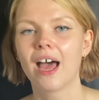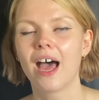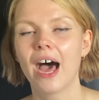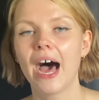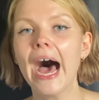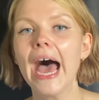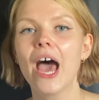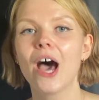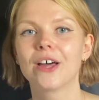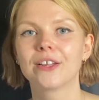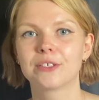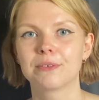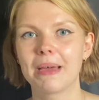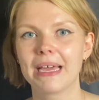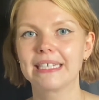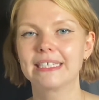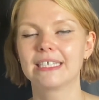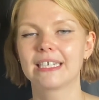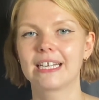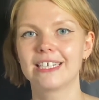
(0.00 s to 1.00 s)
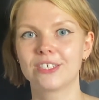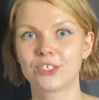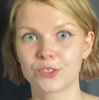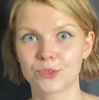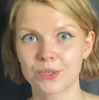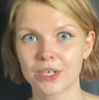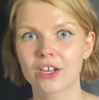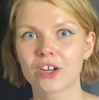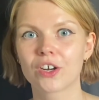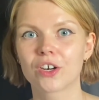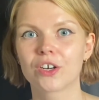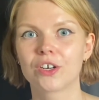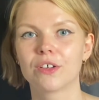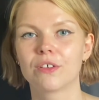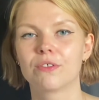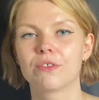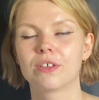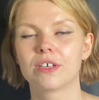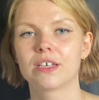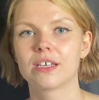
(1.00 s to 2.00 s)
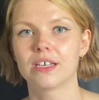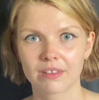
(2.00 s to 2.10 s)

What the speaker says: I automatically trigger the